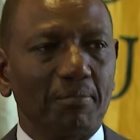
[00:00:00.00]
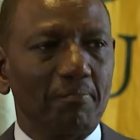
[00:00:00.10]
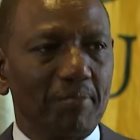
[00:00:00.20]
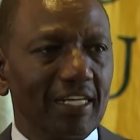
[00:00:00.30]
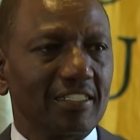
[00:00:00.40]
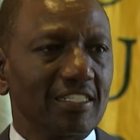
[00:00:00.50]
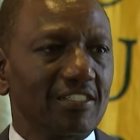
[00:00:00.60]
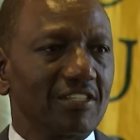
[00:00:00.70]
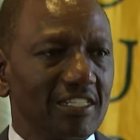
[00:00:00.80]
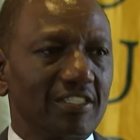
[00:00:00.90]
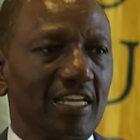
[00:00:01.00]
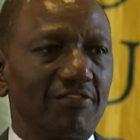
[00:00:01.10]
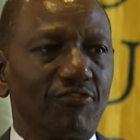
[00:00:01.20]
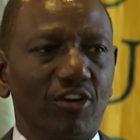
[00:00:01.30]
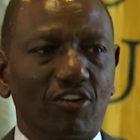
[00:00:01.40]
capabilities necessary
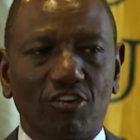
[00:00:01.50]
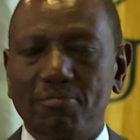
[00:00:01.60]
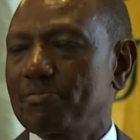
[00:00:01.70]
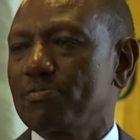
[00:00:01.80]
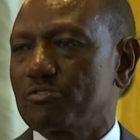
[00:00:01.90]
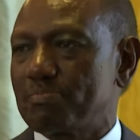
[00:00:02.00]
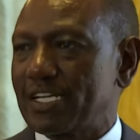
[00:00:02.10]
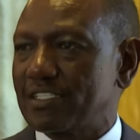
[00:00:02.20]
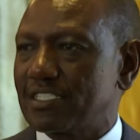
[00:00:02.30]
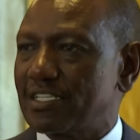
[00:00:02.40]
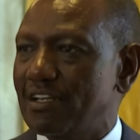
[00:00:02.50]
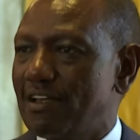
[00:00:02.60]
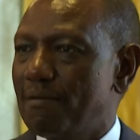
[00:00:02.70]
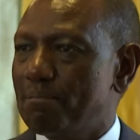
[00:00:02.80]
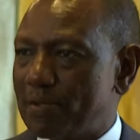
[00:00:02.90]
for economic prosperity,
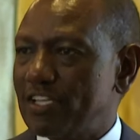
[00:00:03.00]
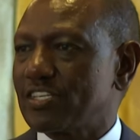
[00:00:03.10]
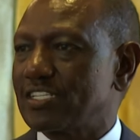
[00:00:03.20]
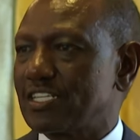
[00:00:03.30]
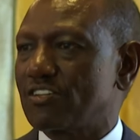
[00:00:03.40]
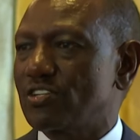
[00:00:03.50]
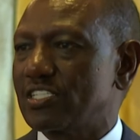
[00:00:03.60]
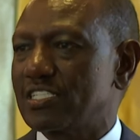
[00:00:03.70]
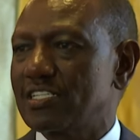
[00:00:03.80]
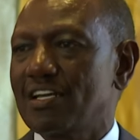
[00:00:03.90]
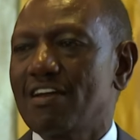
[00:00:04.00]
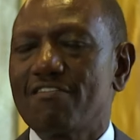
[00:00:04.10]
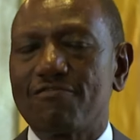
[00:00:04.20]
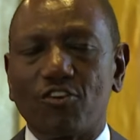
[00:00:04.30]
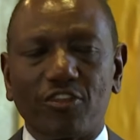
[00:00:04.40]
peace and security
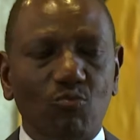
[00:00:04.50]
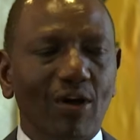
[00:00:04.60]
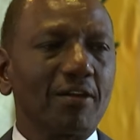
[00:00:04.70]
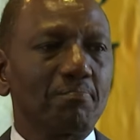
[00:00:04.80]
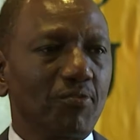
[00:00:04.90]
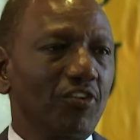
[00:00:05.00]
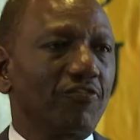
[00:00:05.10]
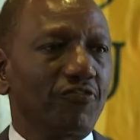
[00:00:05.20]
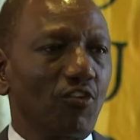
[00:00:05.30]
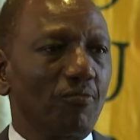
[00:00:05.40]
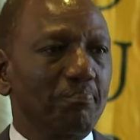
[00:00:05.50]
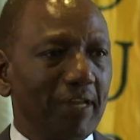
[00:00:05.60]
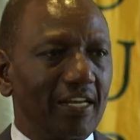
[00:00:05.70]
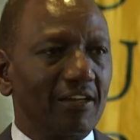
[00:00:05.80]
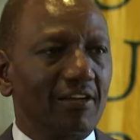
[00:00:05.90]
for the 1.4
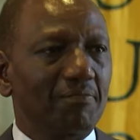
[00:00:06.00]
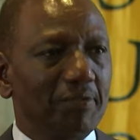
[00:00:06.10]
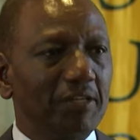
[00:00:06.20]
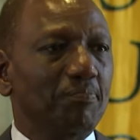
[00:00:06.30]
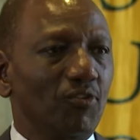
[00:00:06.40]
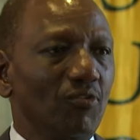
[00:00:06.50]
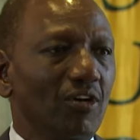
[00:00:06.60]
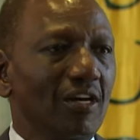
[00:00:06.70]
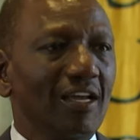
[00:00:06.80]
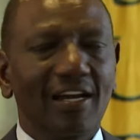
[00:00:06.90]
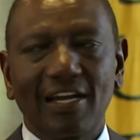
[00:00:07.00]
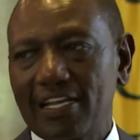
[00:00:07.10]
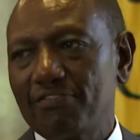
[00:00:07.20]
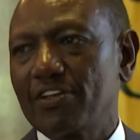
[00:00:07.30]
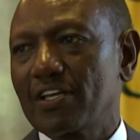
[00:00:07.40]
billion people
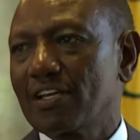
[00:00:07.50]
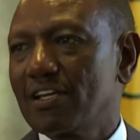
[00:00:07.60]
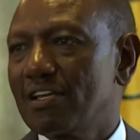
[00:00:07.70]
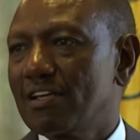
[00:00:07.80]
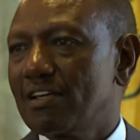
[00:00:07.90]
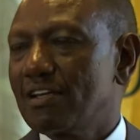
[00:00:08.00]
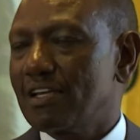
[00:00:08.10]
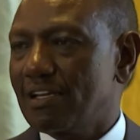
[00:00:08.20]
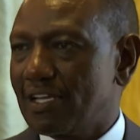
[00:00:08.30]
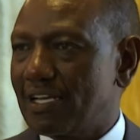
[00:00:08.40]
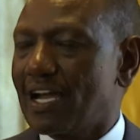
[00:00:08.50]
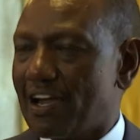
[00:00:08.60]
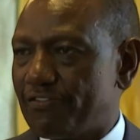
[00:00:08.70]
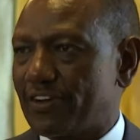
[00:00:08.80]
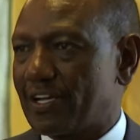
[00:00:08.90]
living in
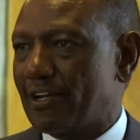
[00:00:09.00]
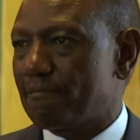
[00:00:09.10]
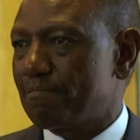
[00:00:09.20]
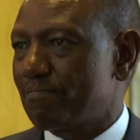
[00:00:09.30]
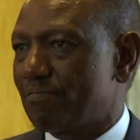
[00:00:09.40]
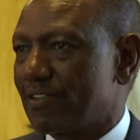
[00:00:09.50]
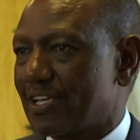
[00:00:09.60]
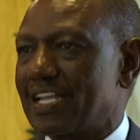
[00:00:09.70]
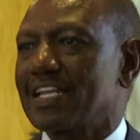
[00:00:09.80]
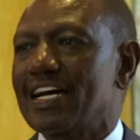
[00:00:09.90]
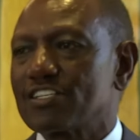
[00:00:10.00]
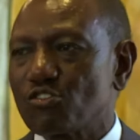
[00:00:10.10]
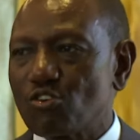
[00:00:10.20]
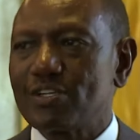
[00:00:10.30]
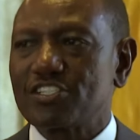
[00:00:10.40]
Africa. Kenya has
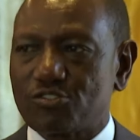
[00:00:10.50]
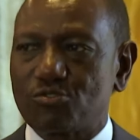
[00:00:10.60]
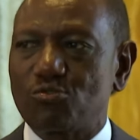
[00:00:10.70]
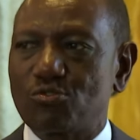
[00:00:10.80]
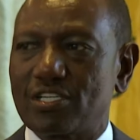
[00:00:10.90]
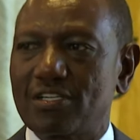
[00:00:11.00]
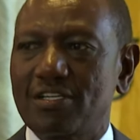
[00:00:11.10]
always stood